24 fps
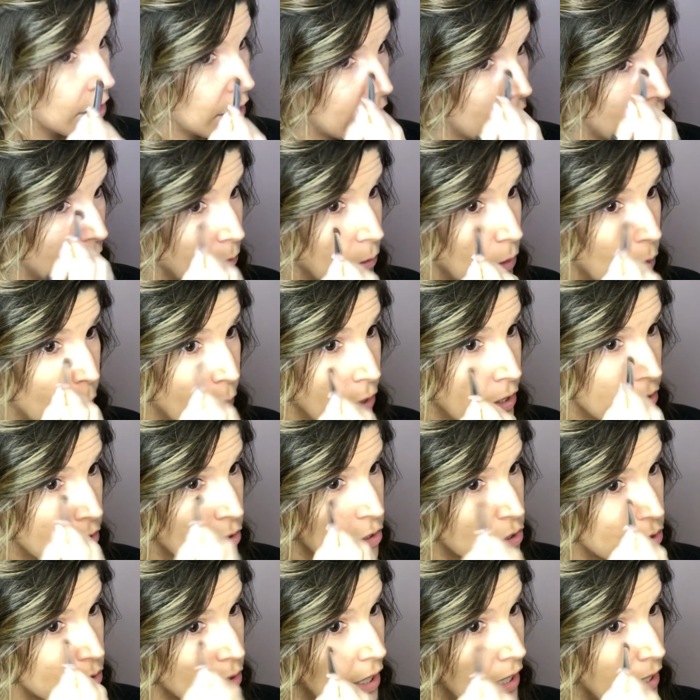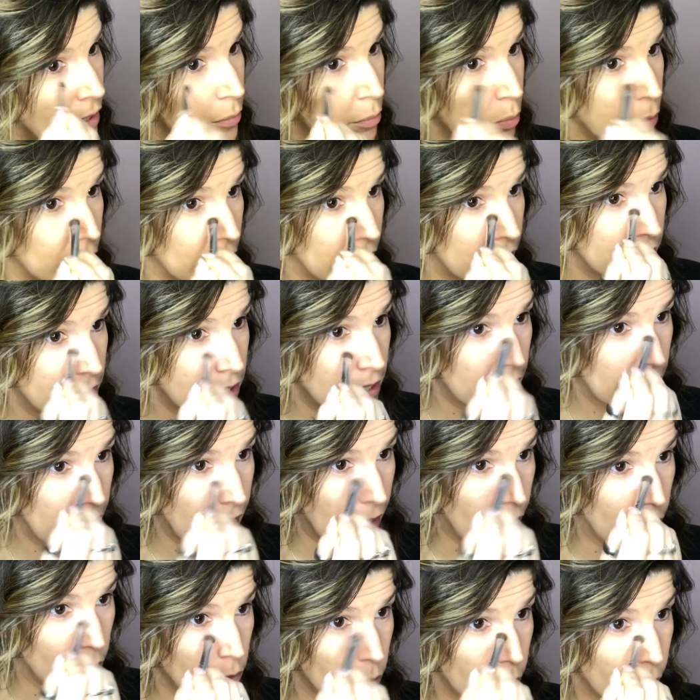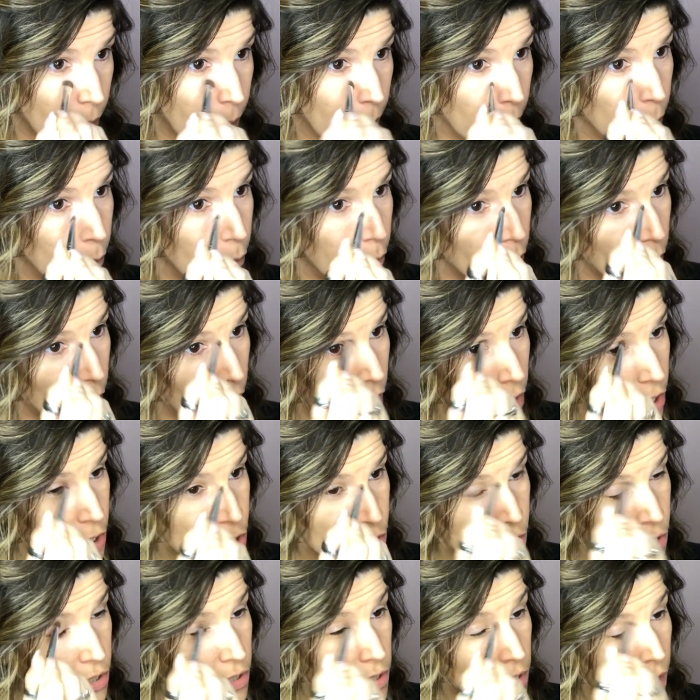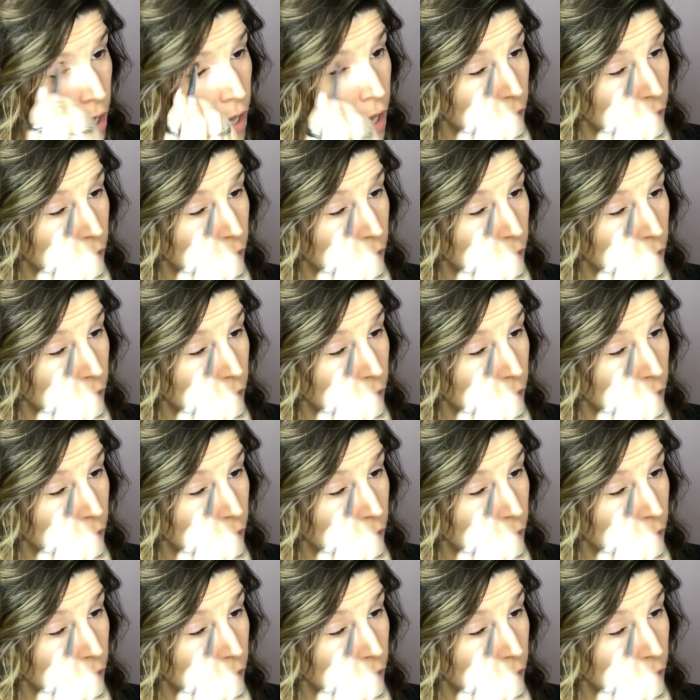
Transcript: And I'm going to try to blend it out with the brush